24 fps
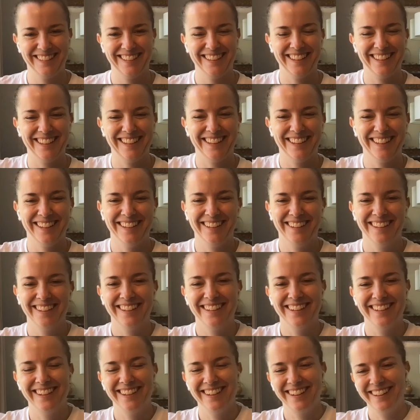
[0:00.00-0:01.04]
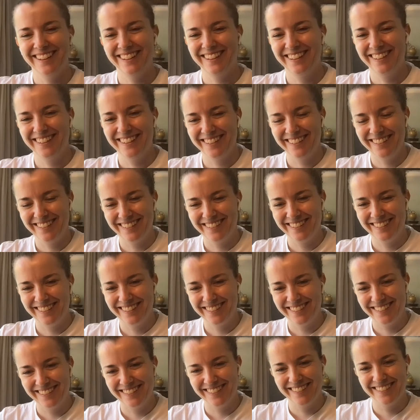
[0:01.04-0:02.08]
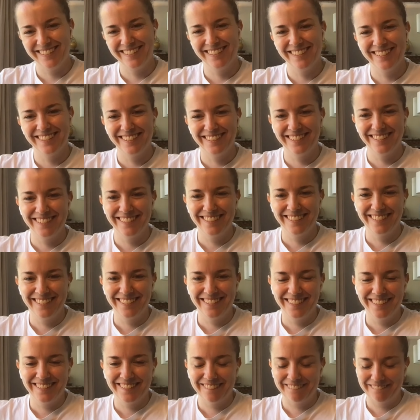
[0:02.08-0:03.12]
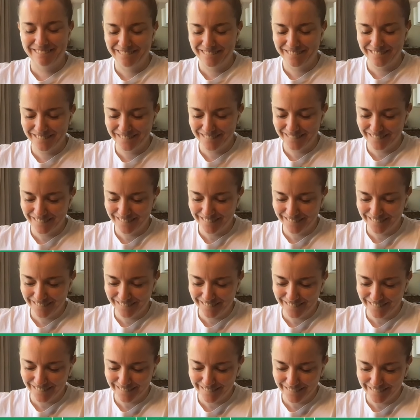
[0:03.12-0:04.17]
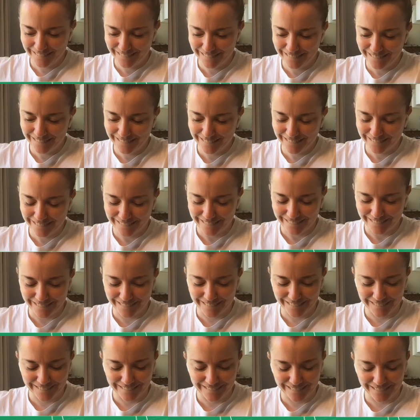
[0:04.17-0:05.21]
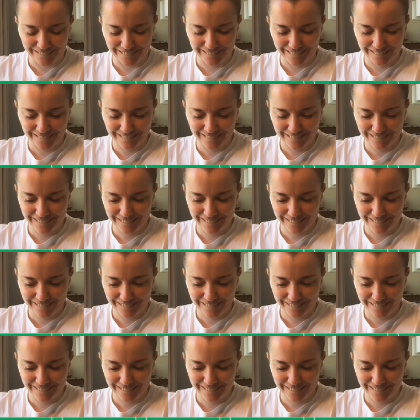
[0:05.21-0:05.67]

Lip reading: (not speaking)